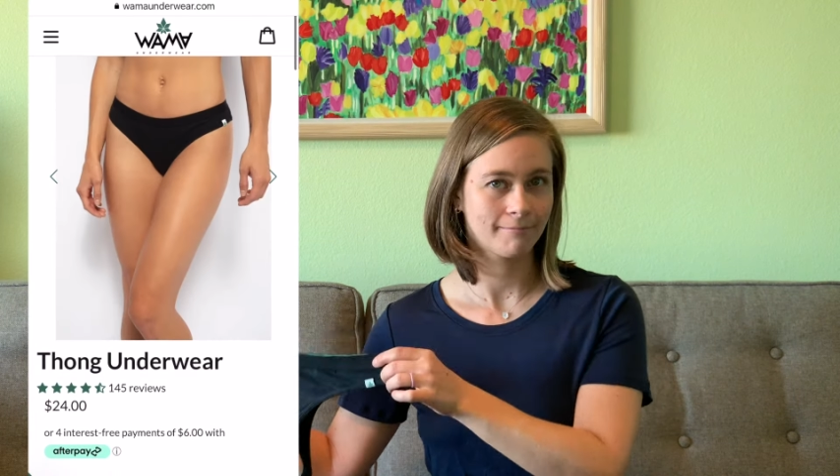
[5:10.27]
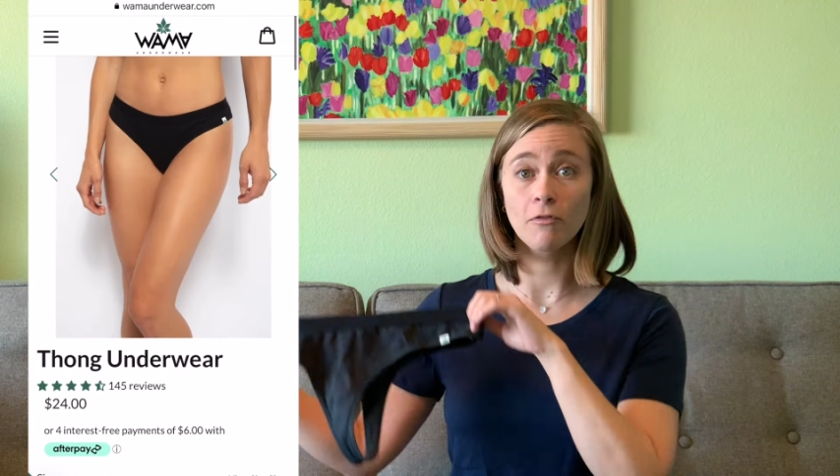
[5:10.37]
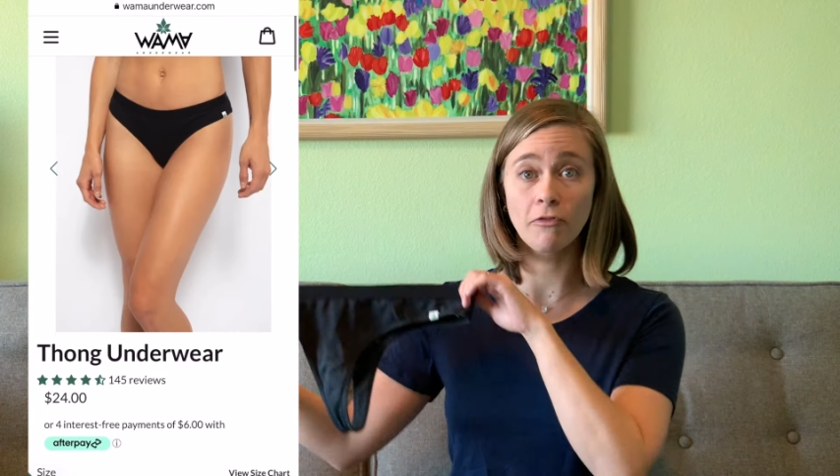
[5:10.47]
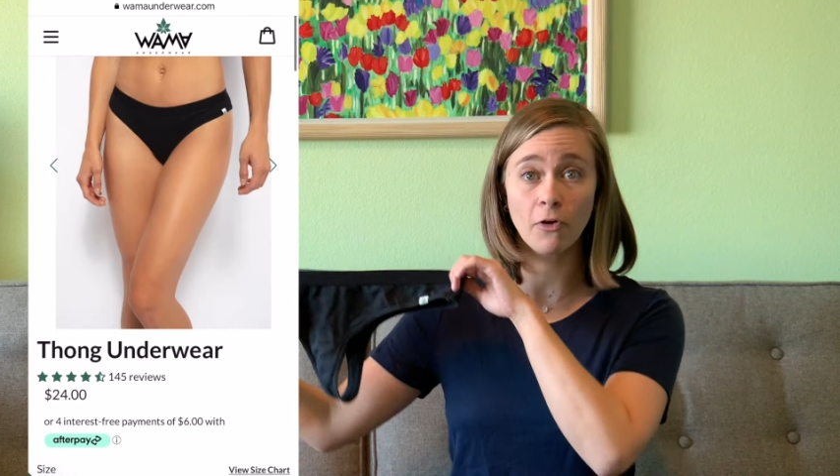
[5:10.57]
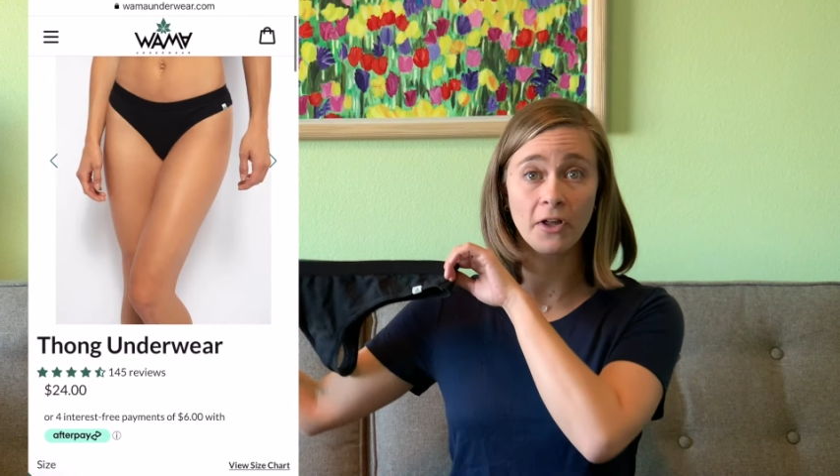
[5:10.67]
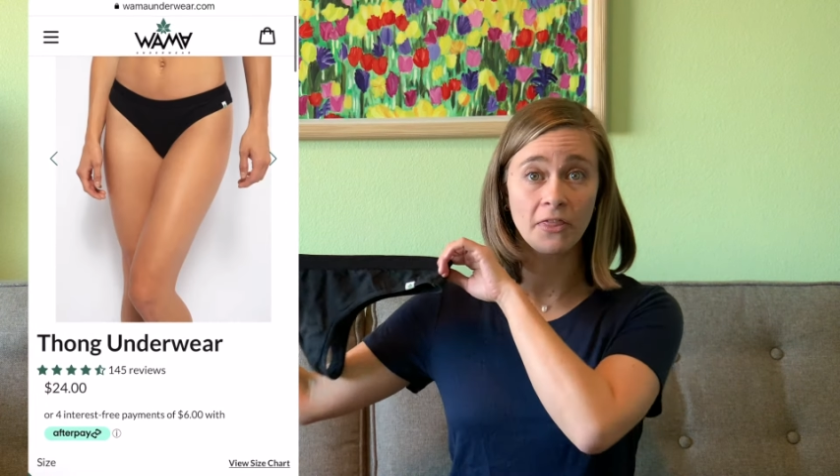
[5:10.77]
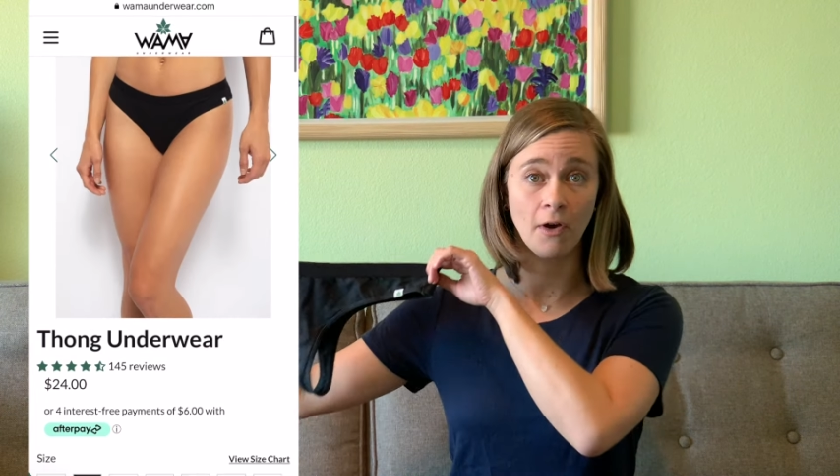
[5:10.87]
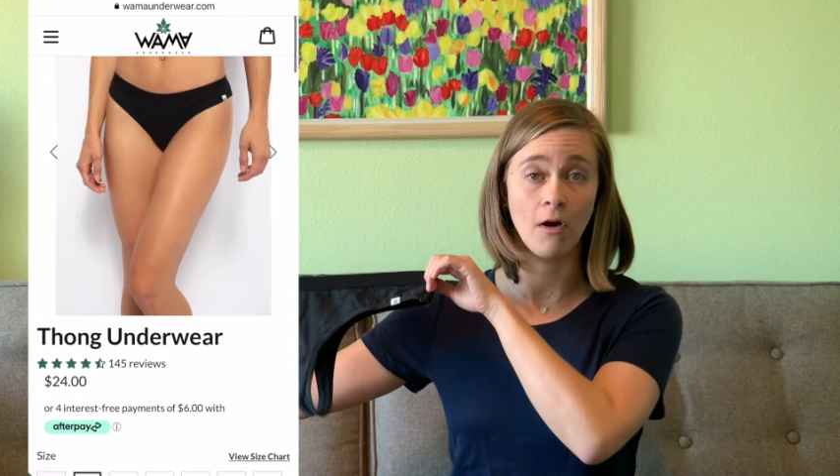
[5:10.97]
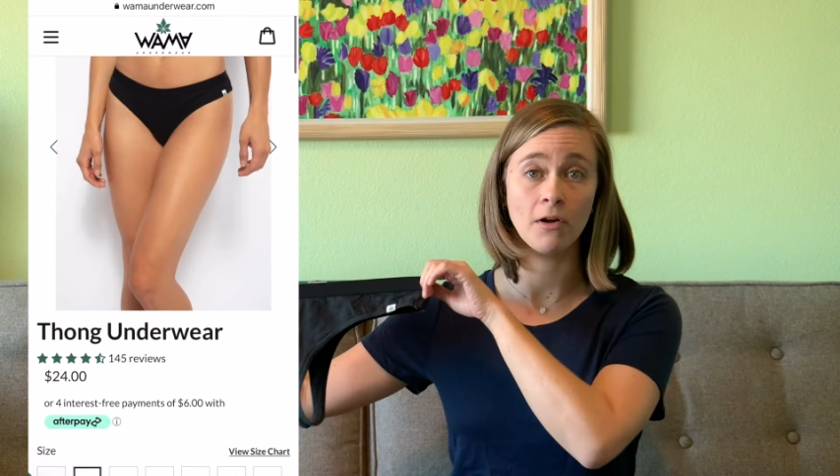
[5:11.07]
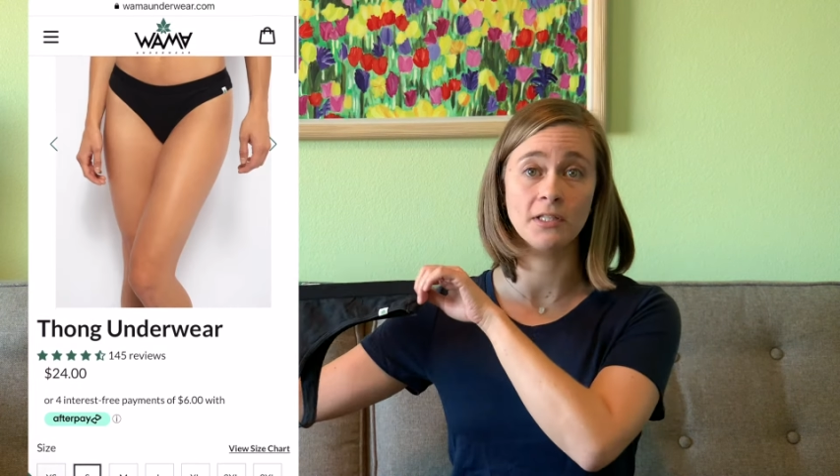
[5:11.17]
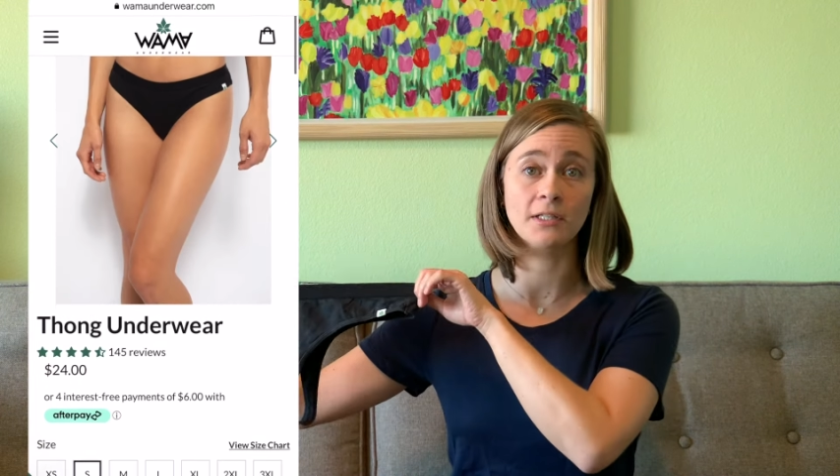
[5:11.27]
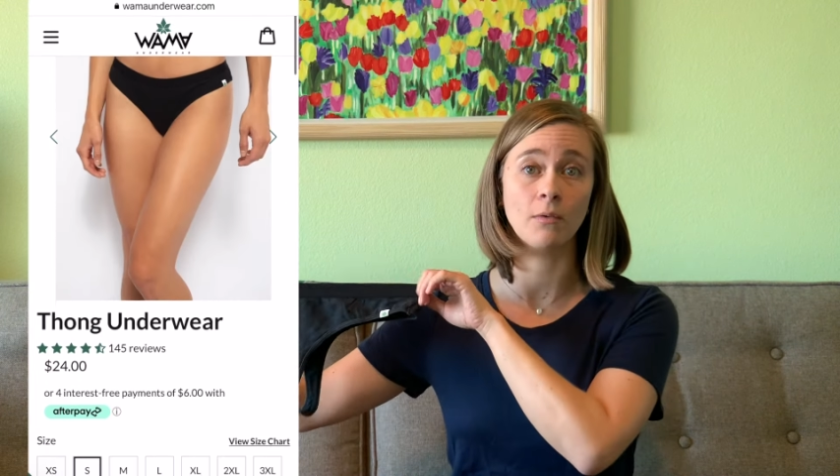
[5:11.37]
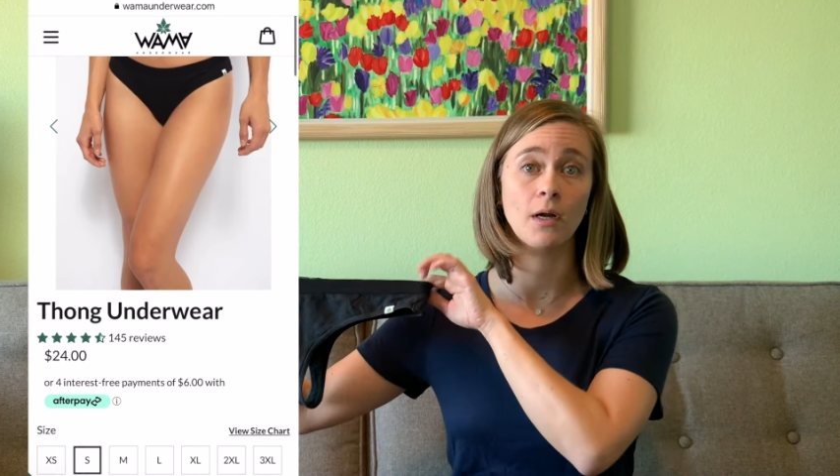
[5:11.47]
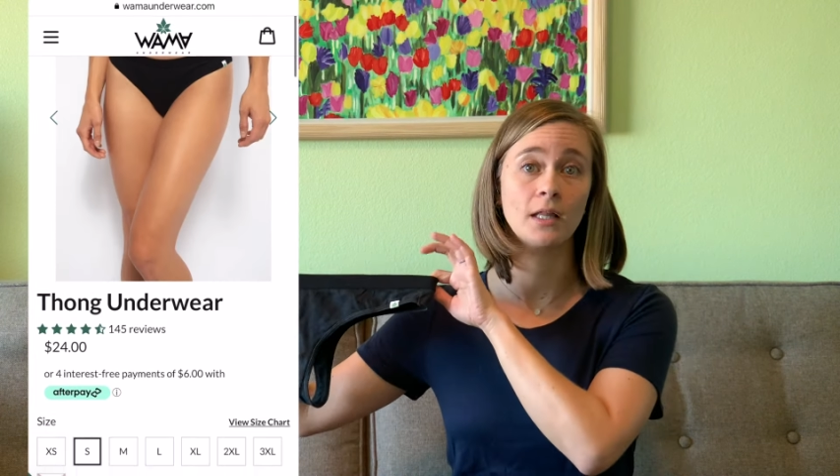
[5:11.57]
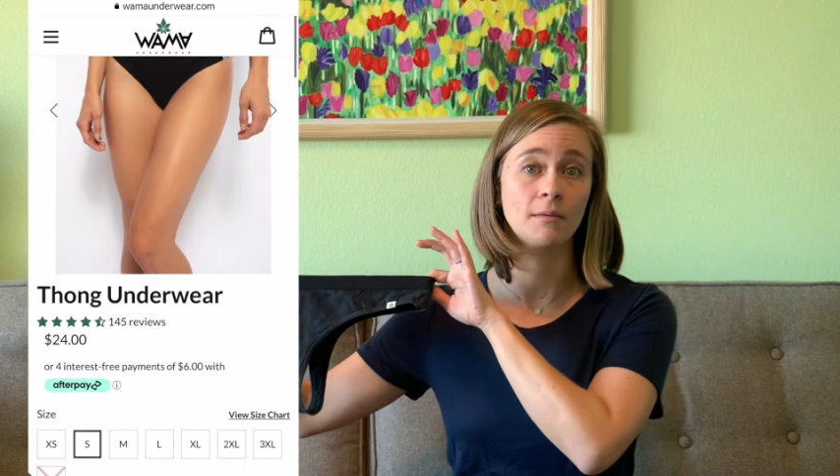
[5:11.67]
For a thong, these are
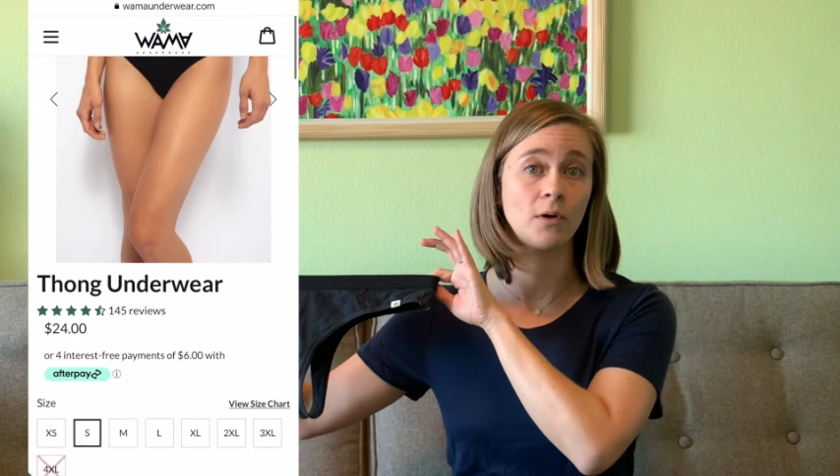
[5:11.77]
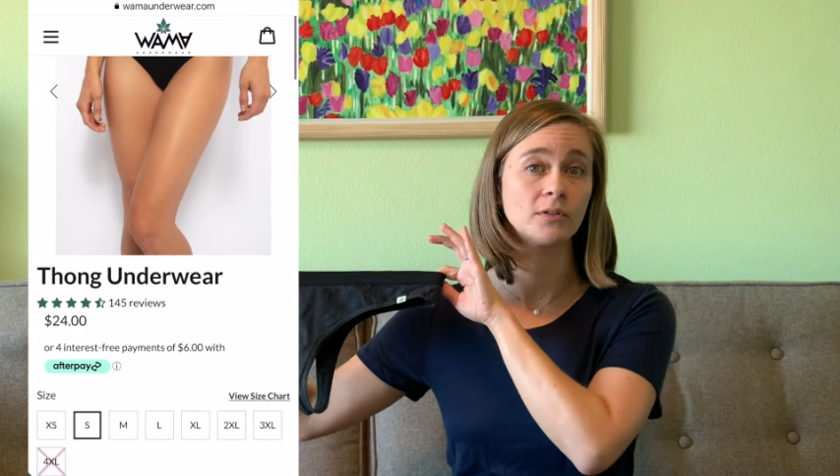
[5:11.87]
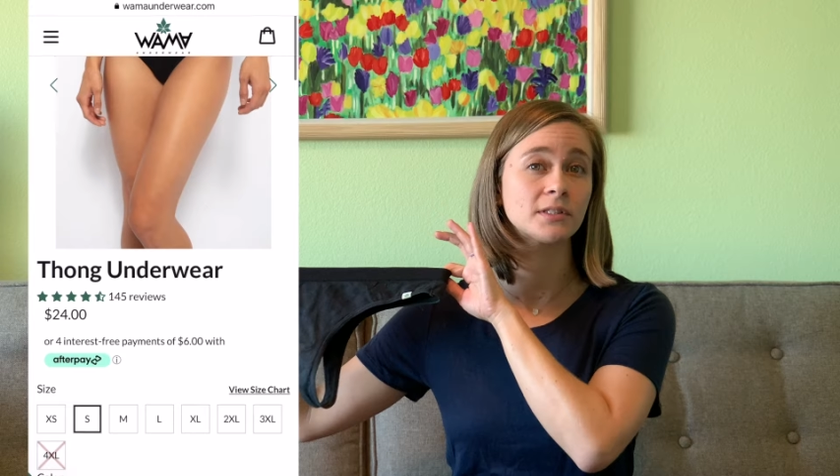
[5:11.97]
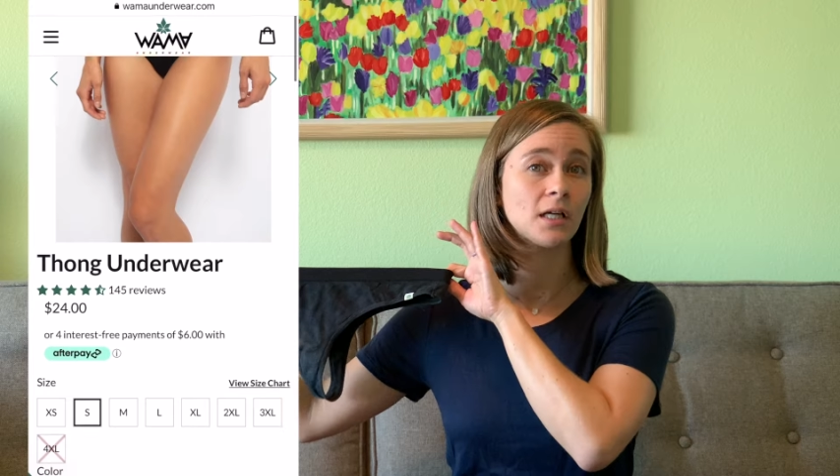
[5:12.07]
one of the most